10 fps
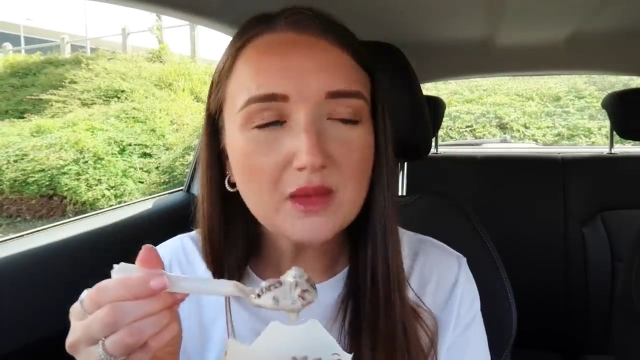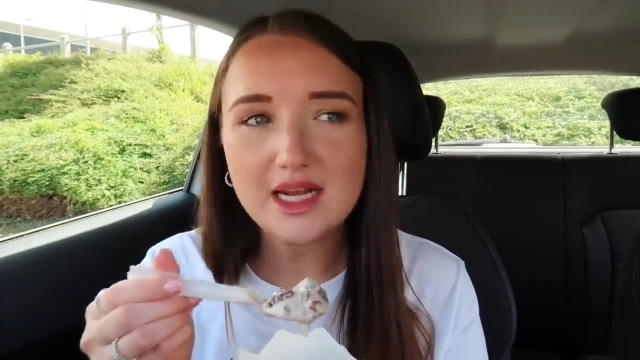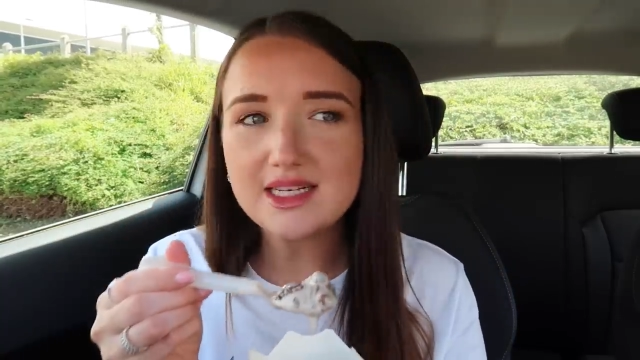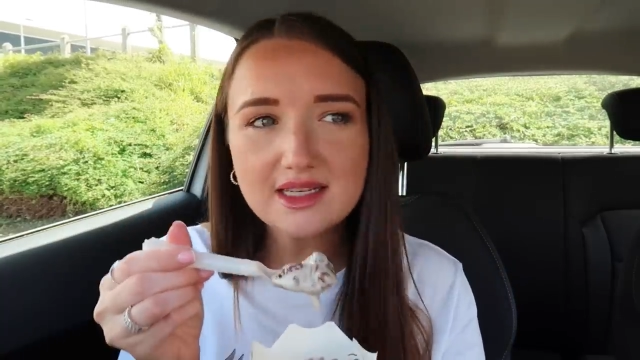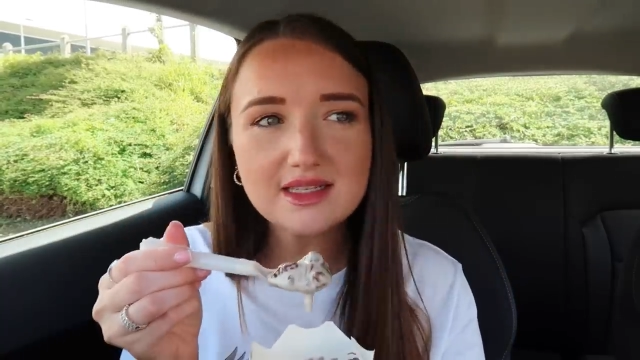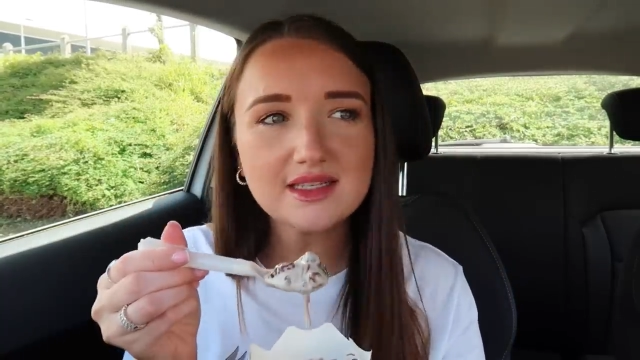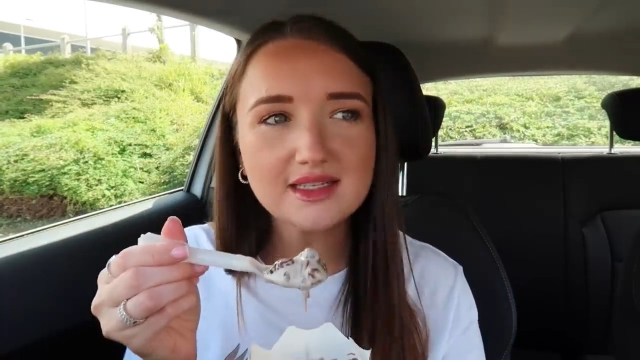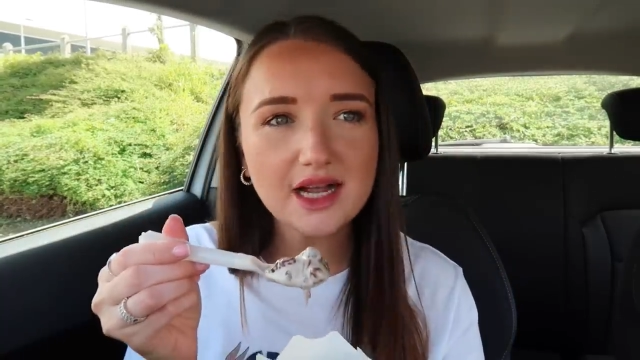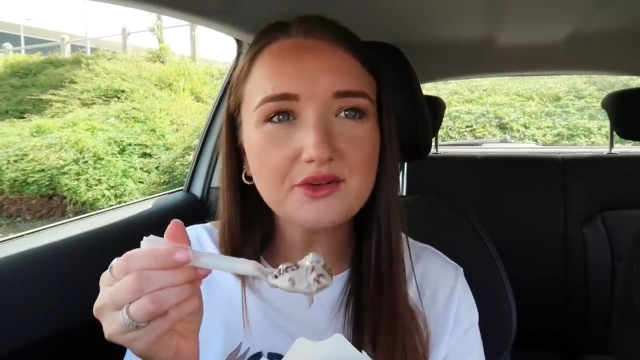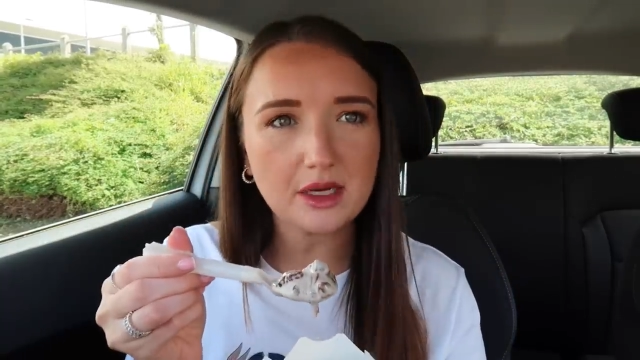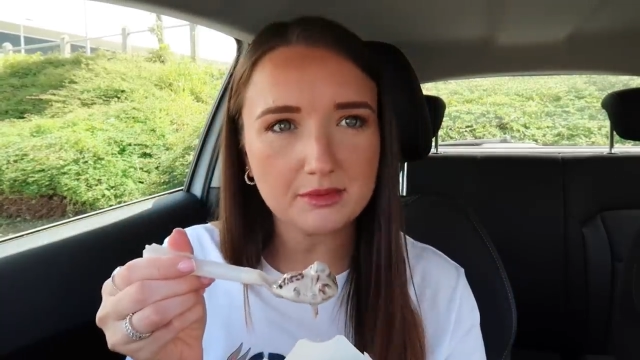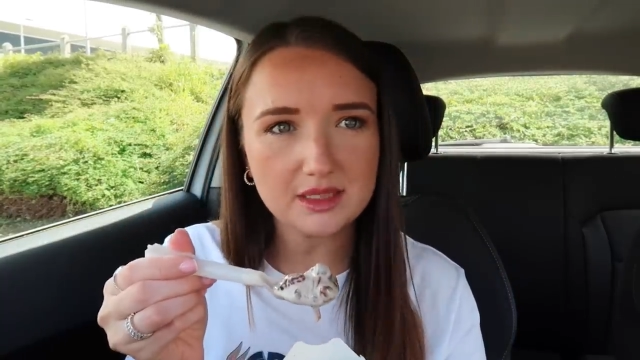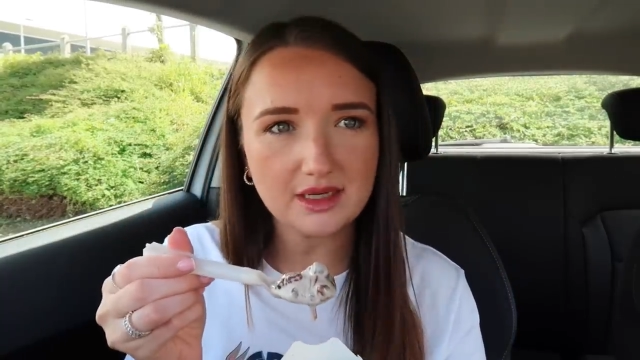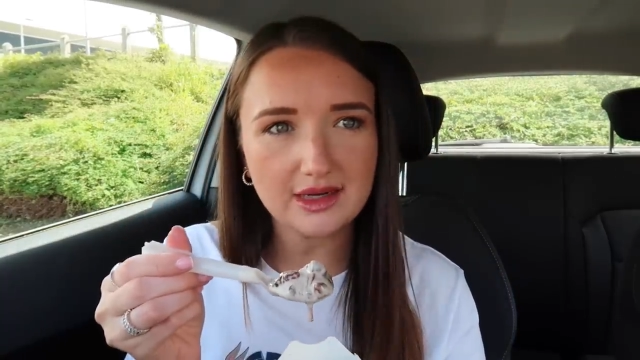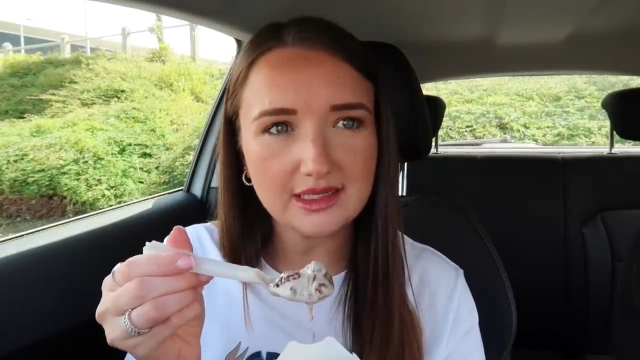It doesn't sound
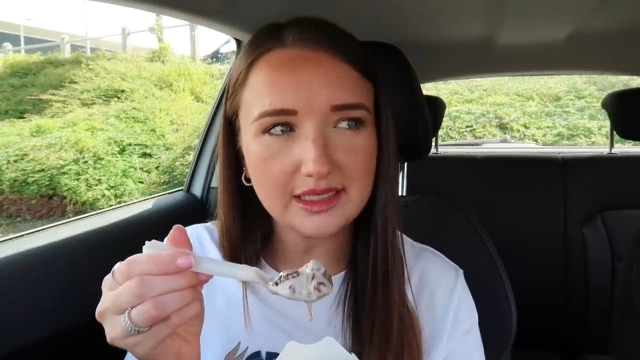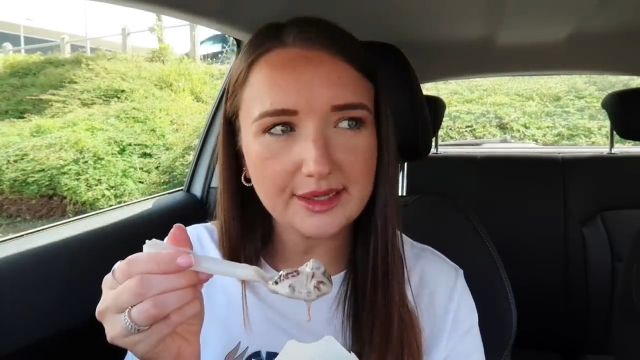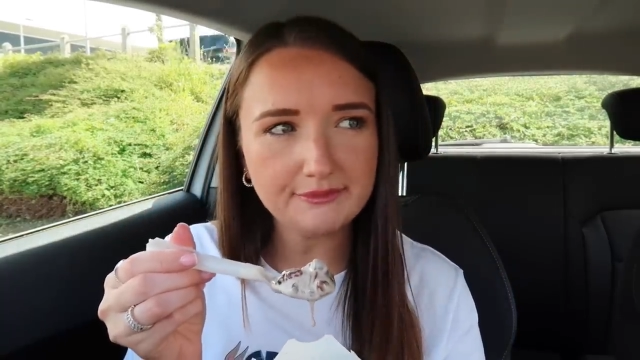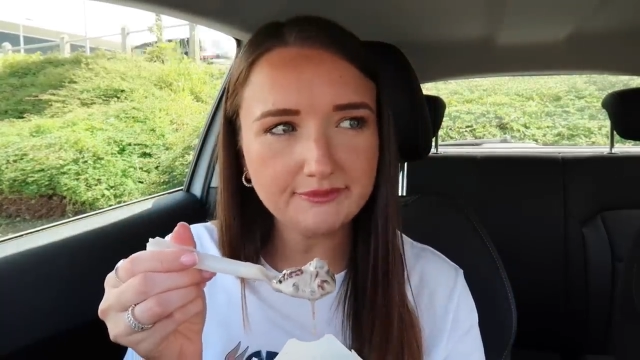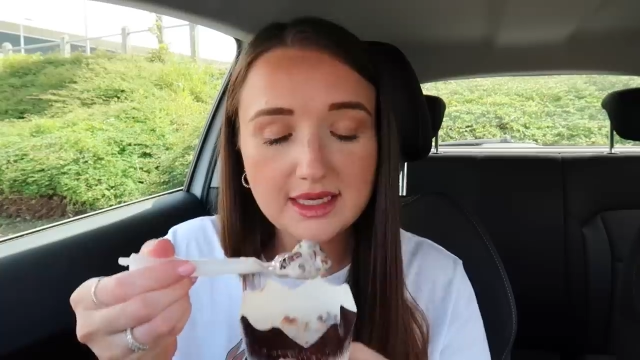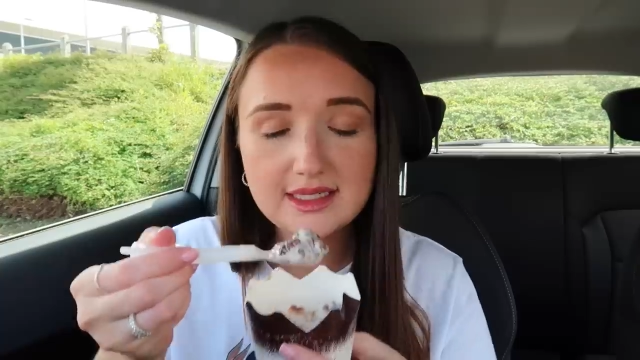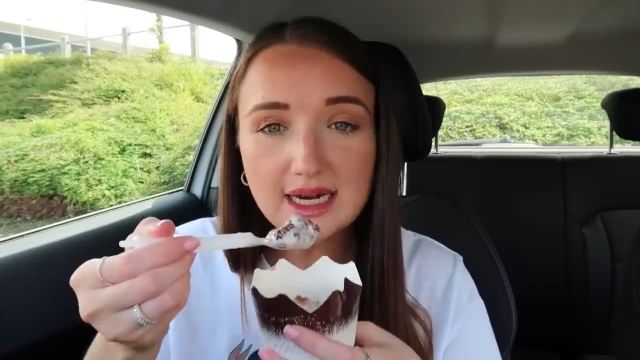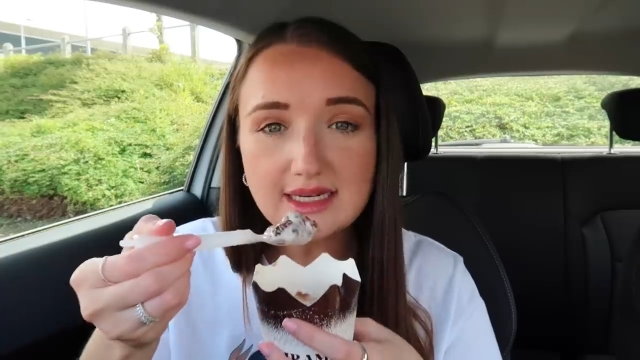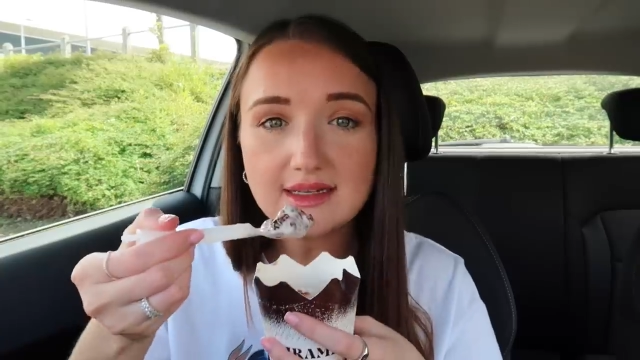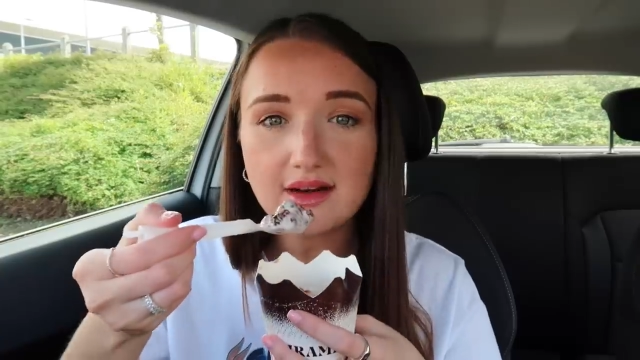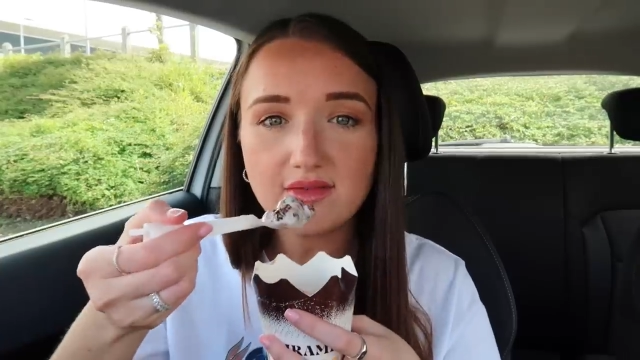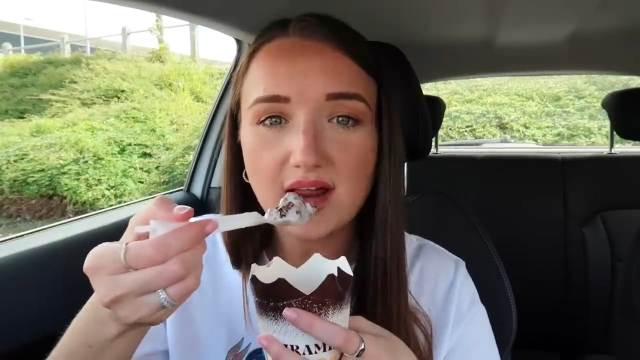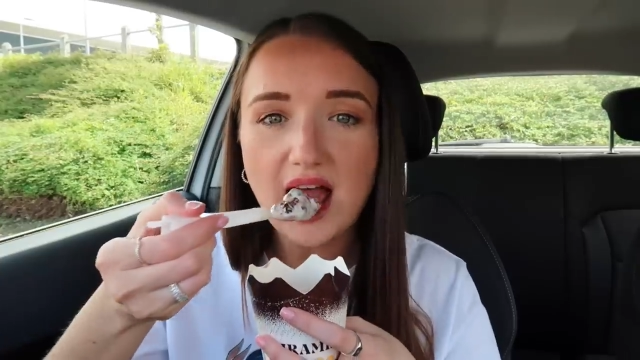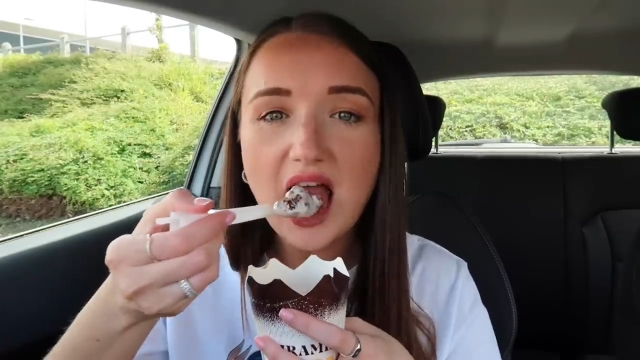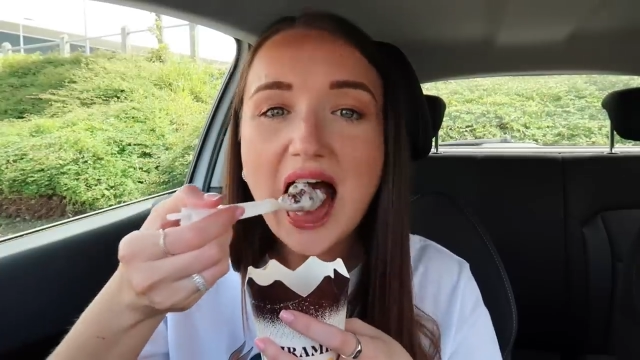appetizing, but it tastes
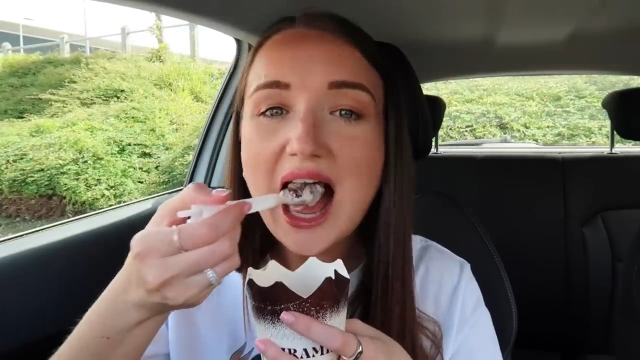lovely.